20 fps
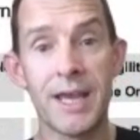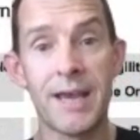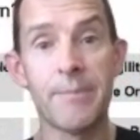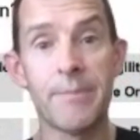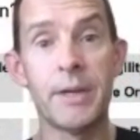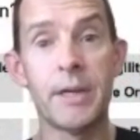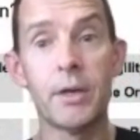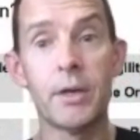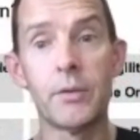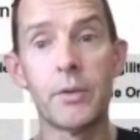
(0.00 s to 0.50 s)

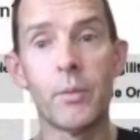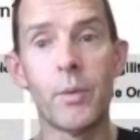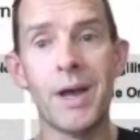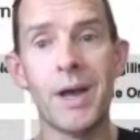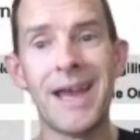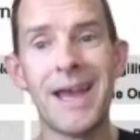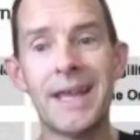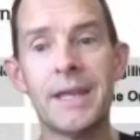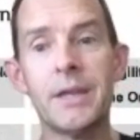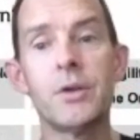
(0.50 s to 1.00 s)
happening on the way,
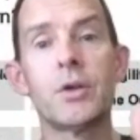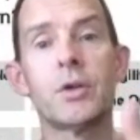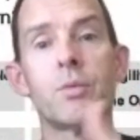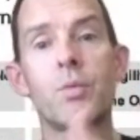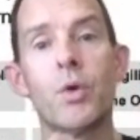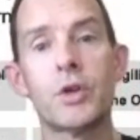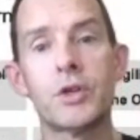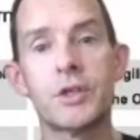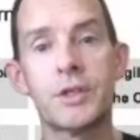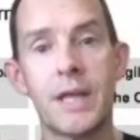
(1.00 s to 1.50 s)
and you could
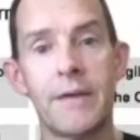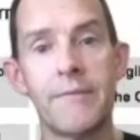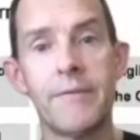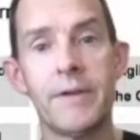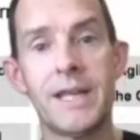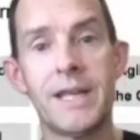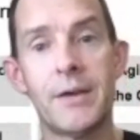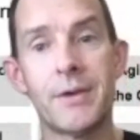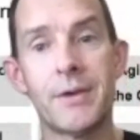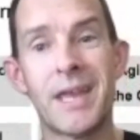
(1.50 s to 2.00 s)
watch that
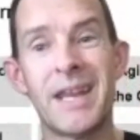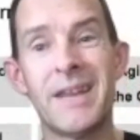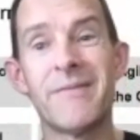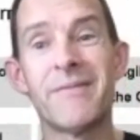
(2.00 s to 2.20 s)
video again.